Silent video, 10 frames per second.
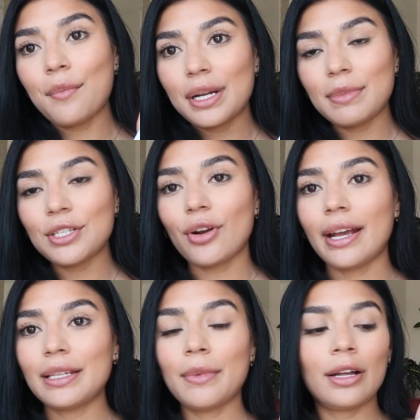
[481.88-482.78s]
I'm gonna be
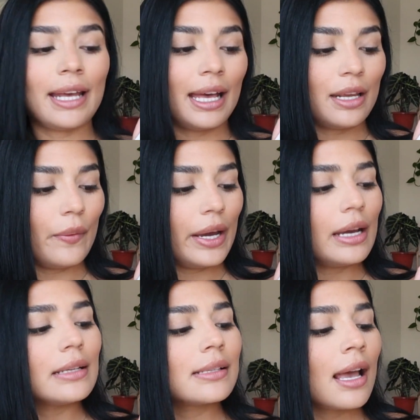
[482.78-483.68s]
trying them on
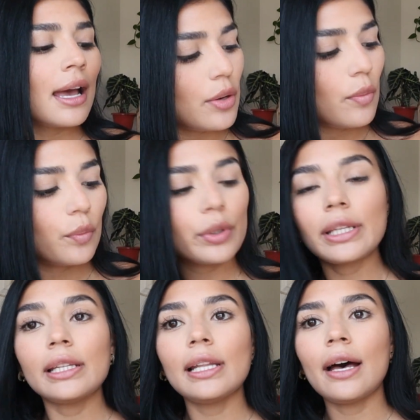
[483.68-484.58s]
anyways.
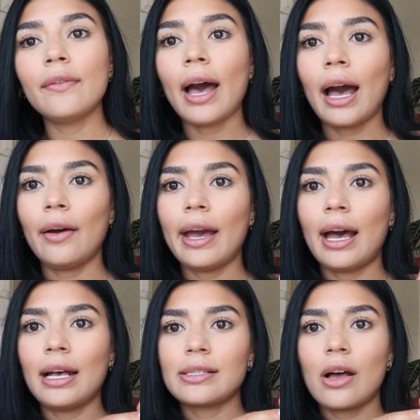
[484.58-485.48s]
Really love how it
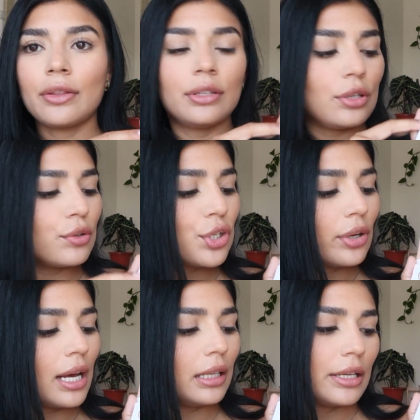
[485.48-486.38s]
has all the neutral
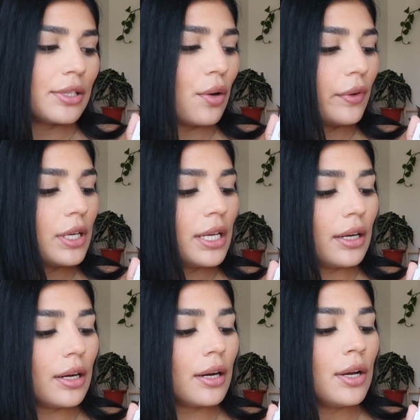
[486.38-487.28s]
colors over
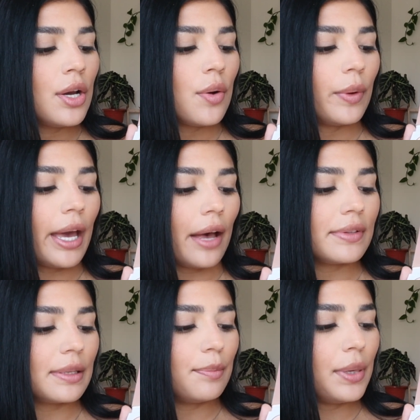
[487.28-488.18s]
here. We have
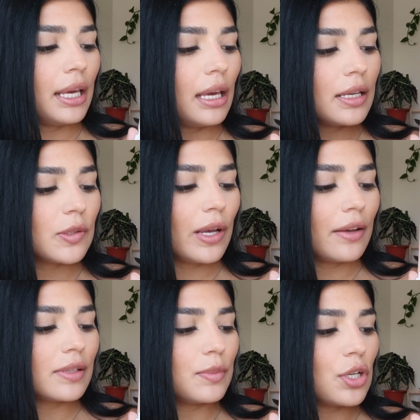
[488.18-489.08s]
some pinks, we
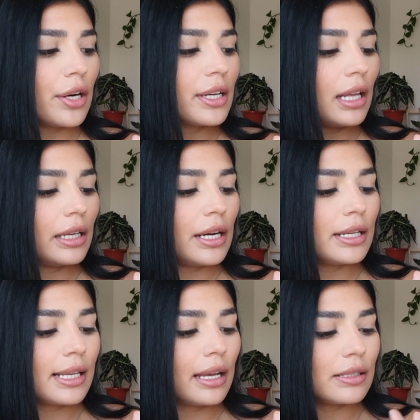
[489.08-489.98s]
have some dark
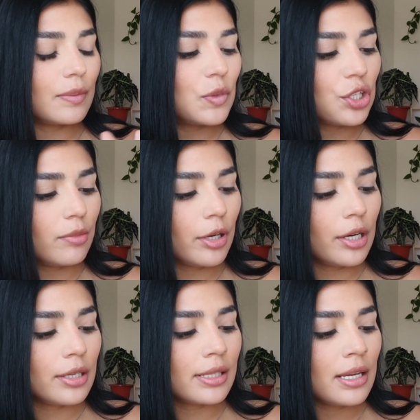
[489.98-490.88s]
colors and some
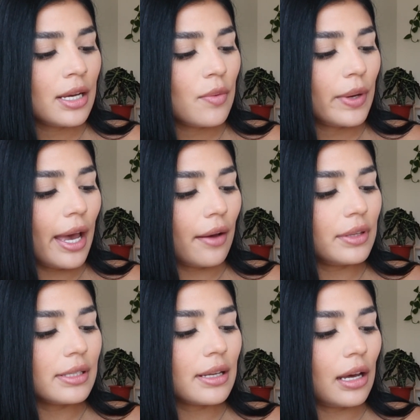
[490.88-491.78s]
shimmers. We have
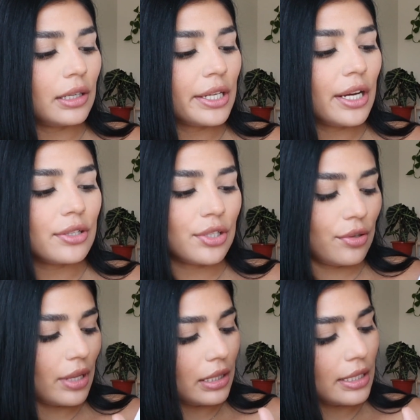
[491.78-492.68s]
this color here
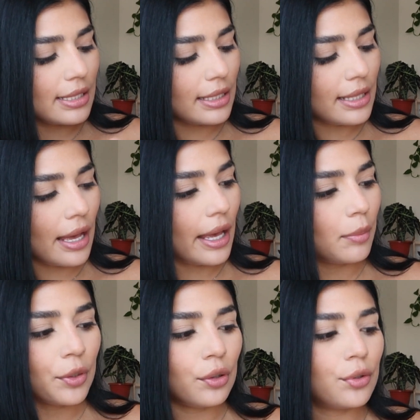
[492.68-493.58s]
too that looks like that
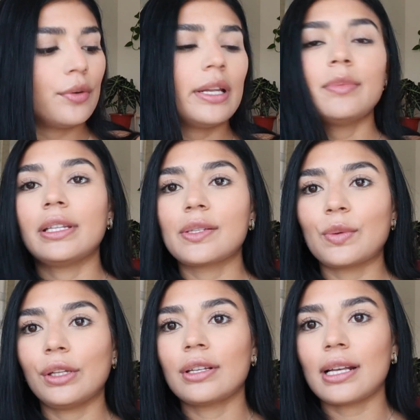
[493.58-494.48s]
emerald green, but this
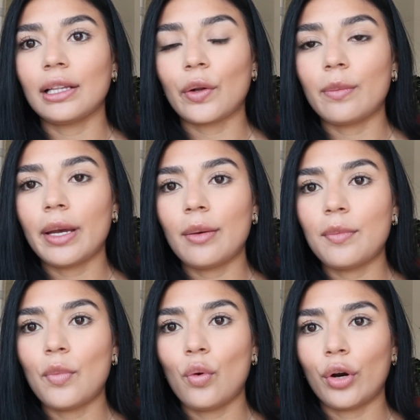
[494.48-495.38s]
one looks a little bit
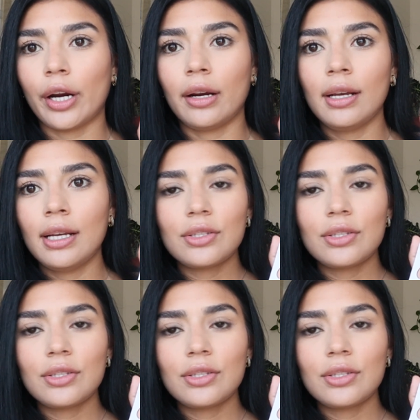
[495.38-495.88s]
more